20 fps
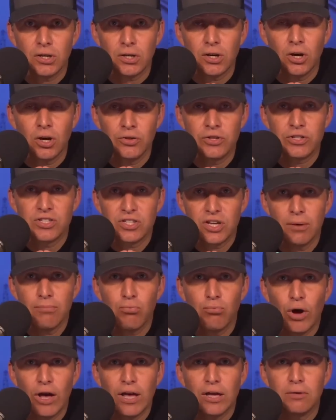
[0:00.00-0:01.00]
on the
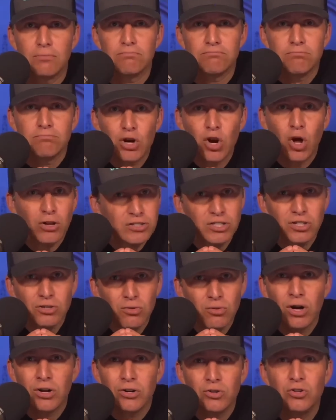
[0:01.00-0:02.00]
subway, but
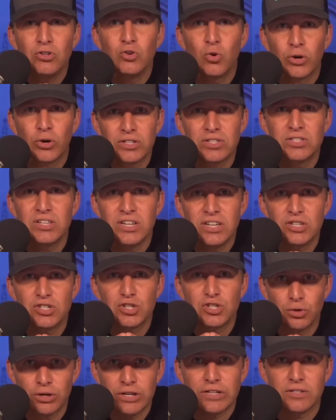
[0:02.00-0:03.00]
also on New York City
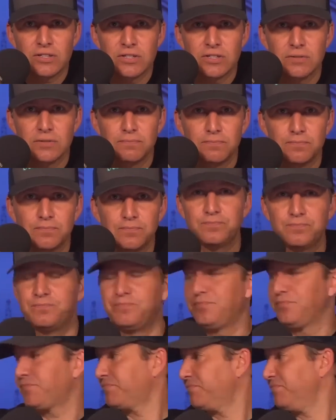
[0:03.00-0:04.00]
streets.
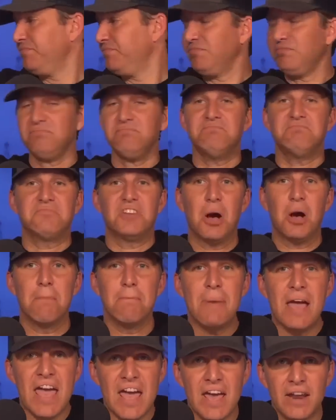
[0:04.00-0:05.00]
A
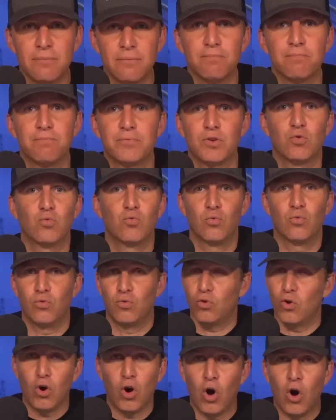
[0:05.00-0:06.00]
man
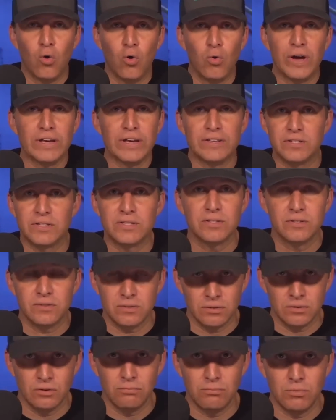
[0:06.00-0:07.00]
always,
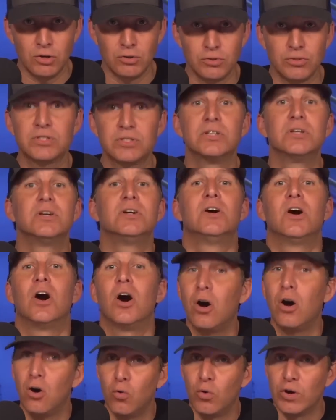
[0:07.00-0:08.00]
almost,
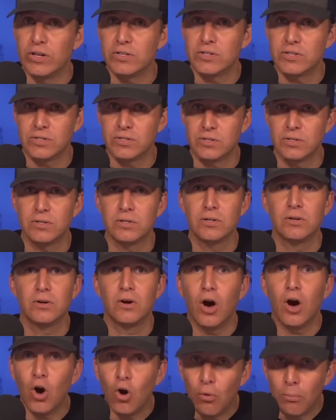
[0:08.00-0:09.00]
always,
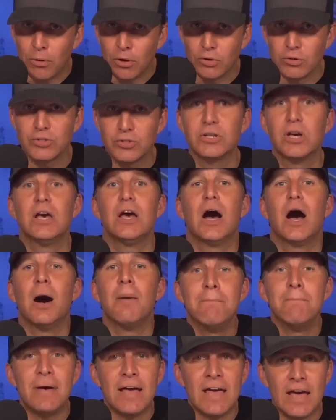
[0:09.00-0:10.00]
almost
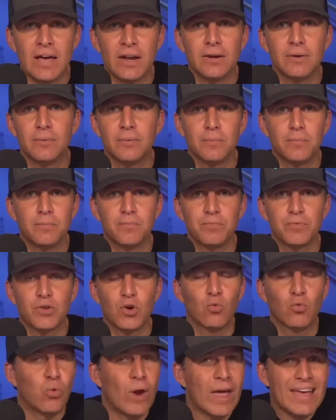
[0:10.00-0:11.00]
a man
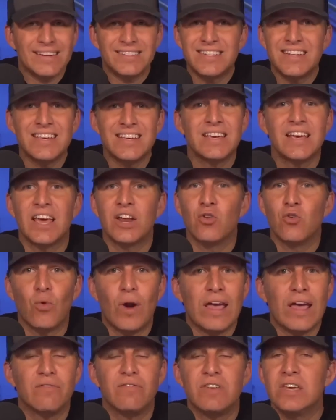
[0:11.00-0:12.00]
ranting and
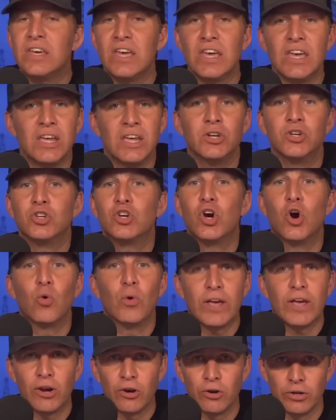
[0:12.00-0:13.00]
raving
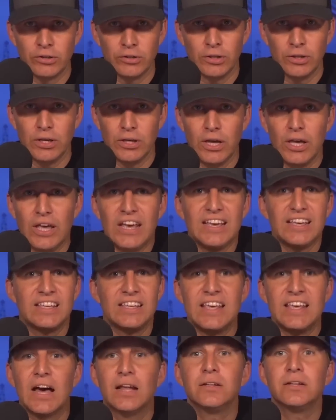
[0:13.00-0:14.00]
incoherently,
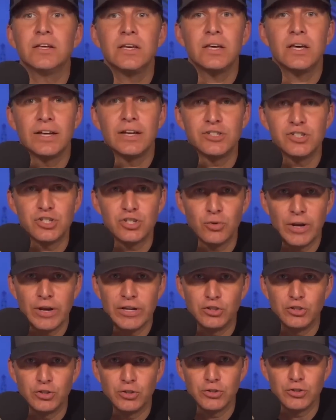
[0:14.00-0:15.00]
yelling at
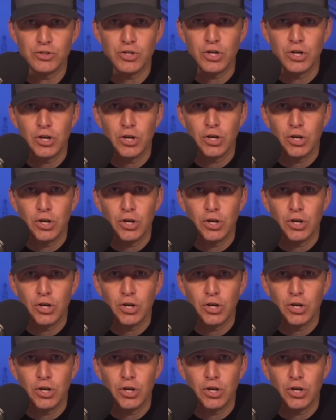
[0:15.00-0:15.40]
strangers,